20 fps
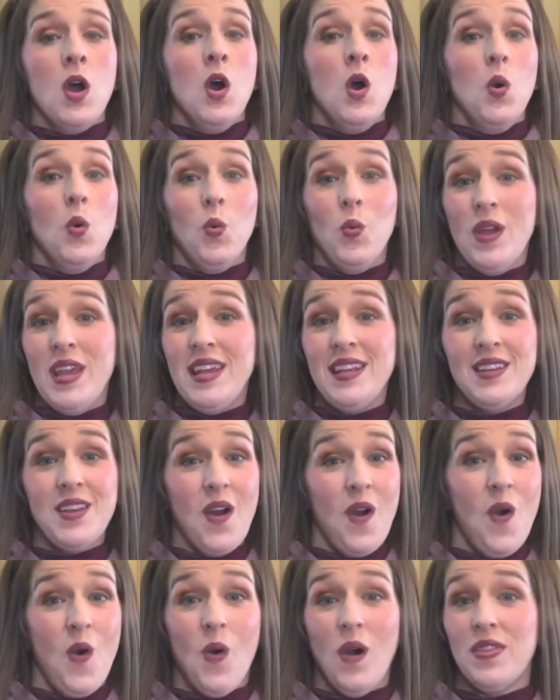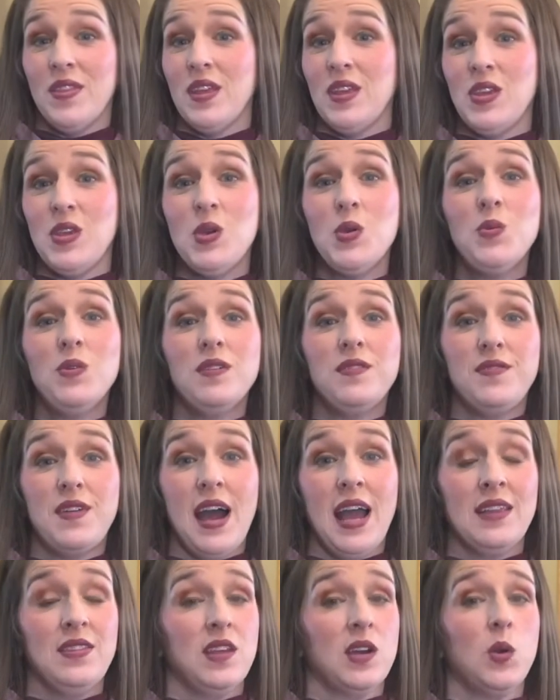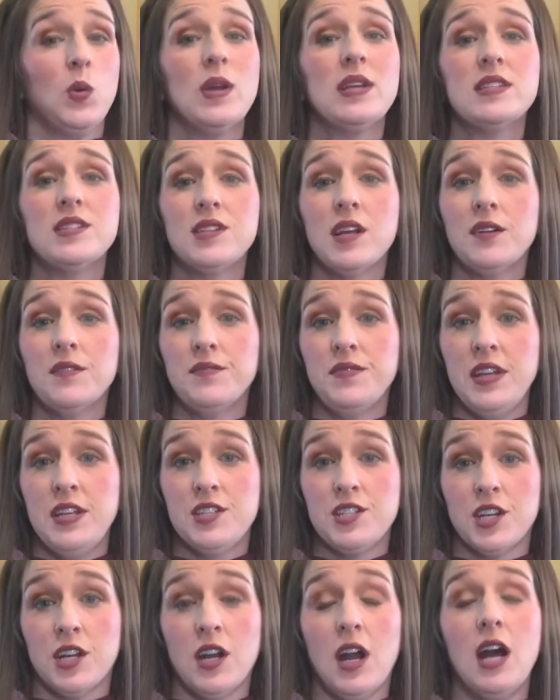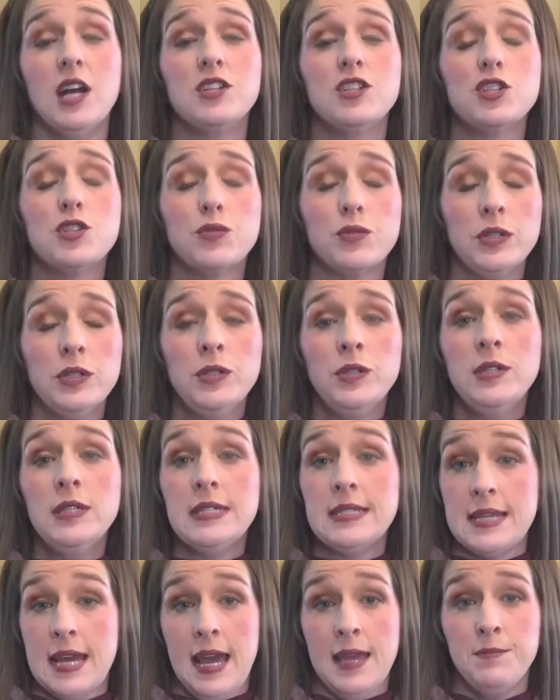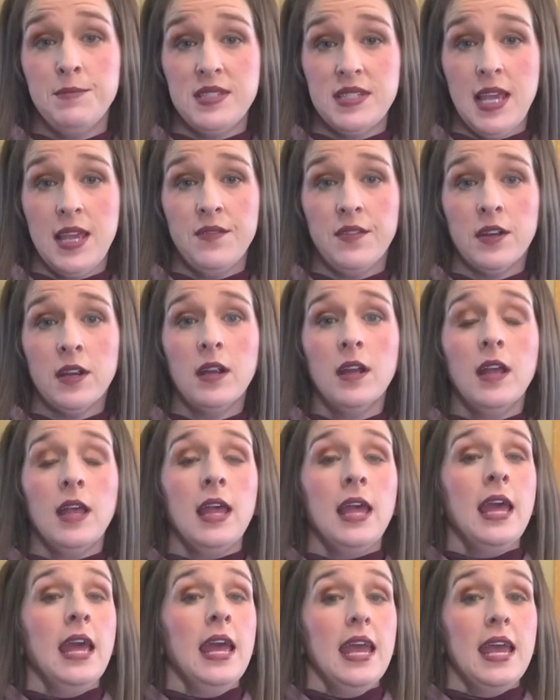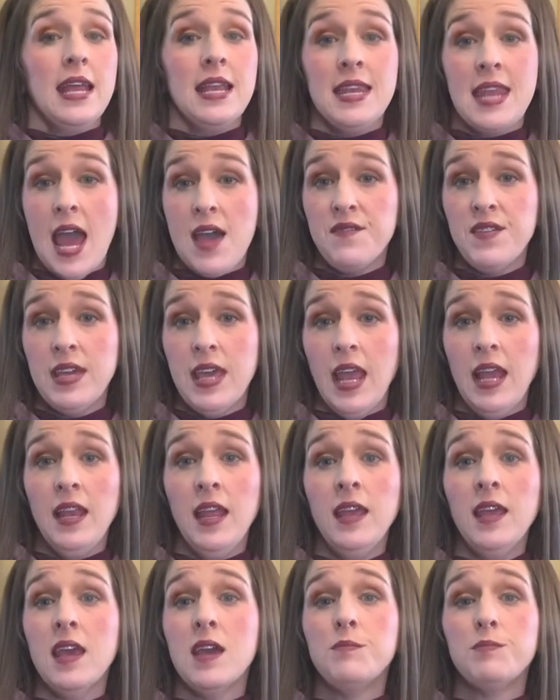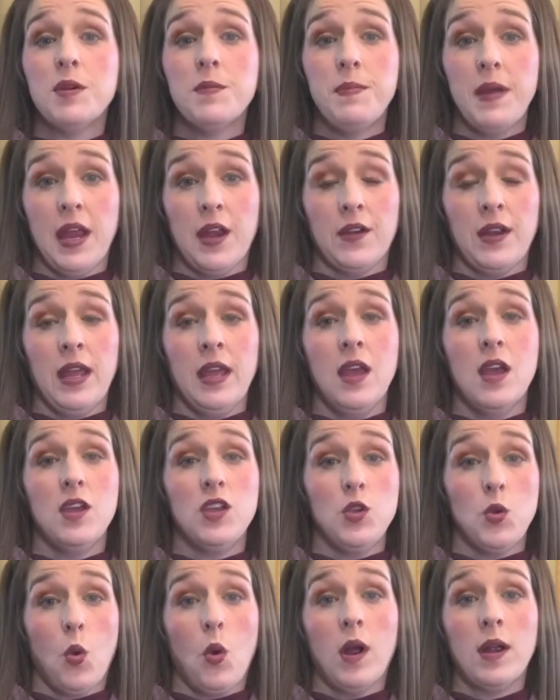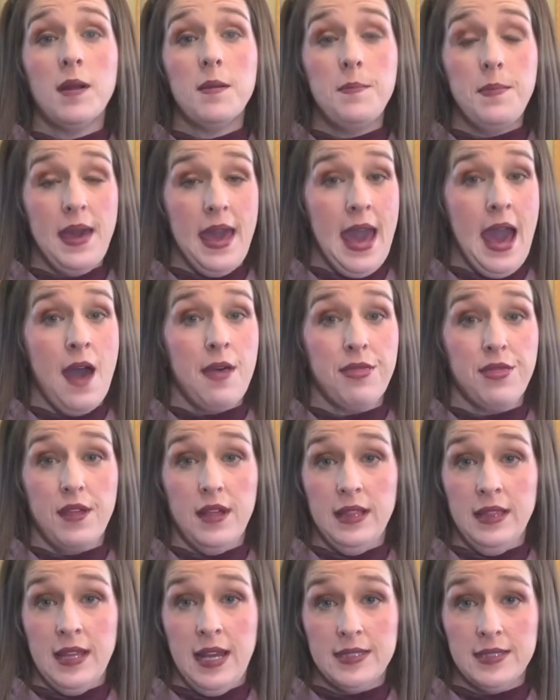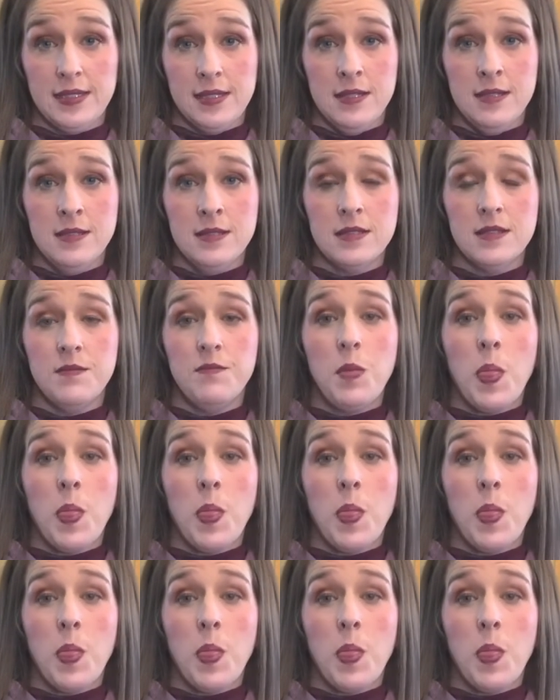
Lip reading: We know that you will find the Quickstart feature a true time saver in navigating and preparing your PATH lessons.